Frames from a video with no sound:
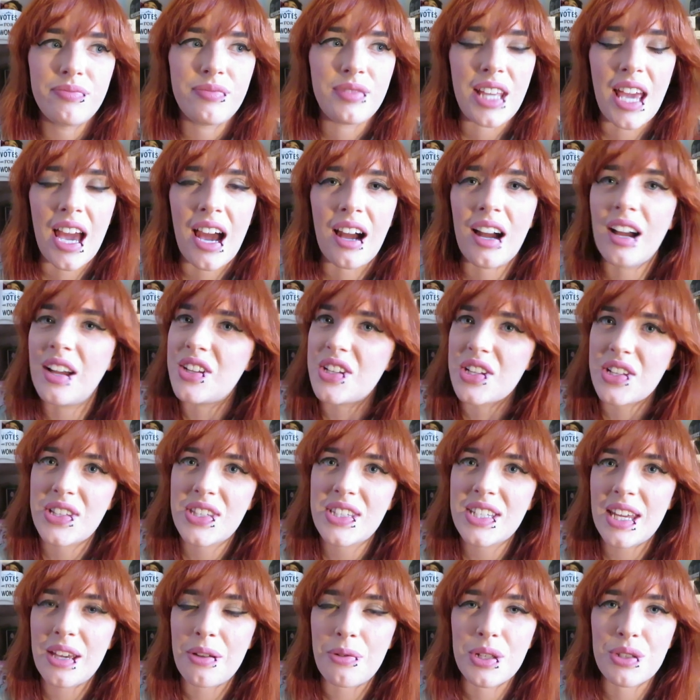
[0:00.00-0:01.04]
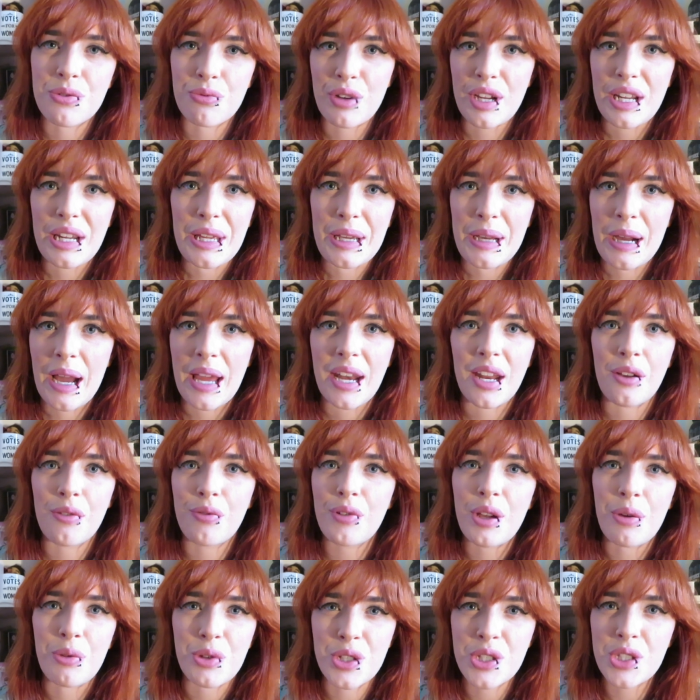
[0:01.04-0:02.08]
yeah, I just, it was really kind
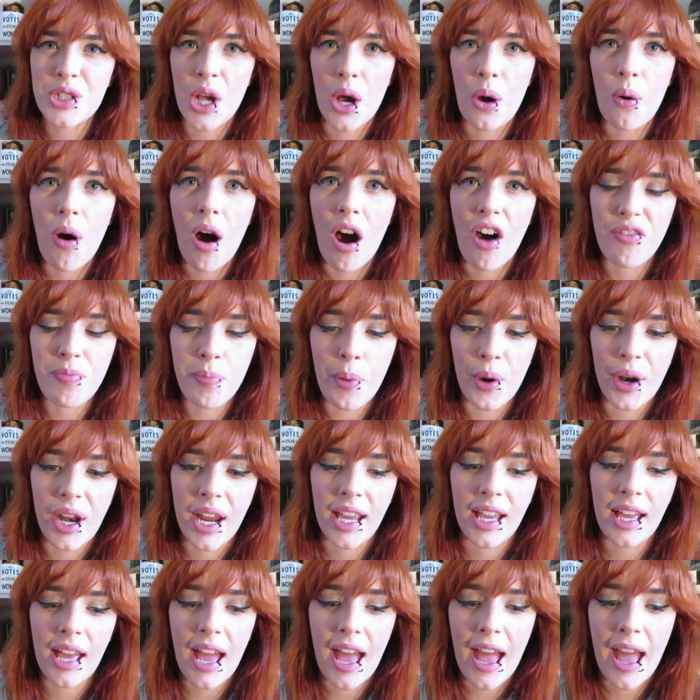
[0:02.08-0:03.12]
of, it was so off-putting.